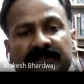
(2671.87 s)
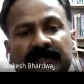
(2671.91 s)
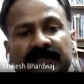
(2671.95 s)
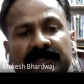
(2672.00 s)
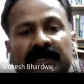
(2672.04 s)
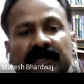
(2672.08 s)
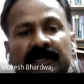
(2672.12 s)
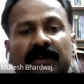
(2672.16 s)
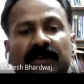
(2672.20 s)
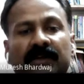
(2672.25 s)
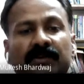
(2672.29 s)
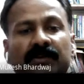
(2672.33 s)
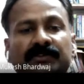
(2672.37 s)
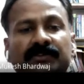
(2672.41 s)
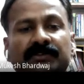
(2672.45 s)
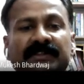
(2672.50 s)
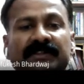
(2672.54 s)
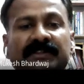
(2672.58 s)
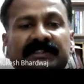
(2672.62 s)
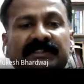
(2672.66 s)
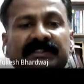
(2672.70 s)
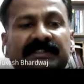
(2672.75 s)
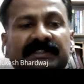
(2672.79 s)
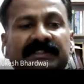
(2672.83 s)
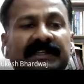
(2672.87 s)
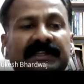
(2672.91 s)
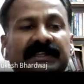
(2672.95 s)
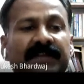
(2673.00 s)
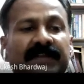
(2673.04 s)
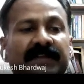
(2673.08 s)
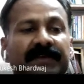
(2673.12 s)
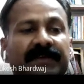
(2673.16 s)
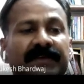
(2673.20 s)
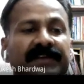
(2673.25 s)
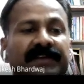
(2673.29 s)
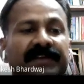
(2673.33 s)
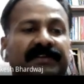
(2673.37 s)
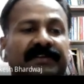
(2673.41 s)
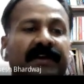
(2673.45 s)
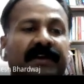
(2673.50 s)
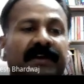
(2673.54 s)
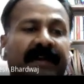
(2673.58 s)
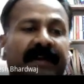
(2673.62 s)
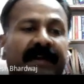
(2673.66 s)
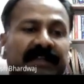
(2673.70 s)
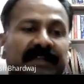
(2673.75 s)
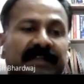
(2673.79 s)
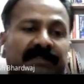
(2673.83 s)
there are also exists a gravitational
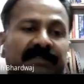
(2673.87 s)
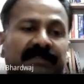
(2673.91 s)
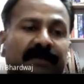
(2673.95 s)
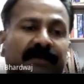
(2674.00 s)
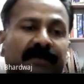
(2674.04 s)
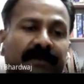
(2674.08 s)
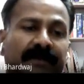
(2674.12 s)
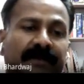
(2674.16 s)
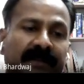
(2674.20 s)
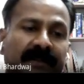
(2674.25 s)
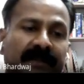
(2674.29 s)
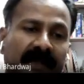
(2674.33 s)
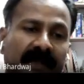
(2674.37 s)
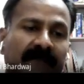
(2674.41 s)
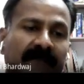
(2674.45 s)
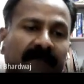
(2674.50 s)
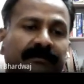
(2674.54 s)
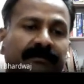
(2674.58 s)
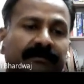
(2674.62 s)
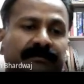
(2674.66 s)
attraction between them.